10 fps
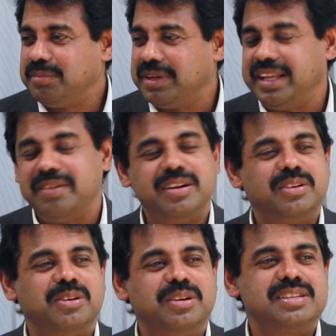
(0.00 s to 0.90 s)
But they will
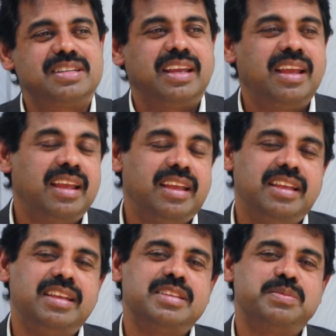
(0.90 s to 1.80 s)
go and say
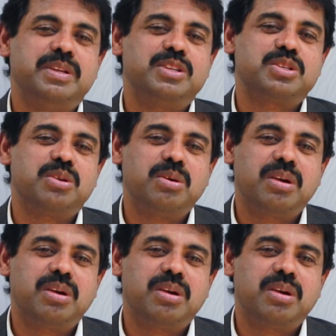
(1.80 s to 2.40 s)
he's been so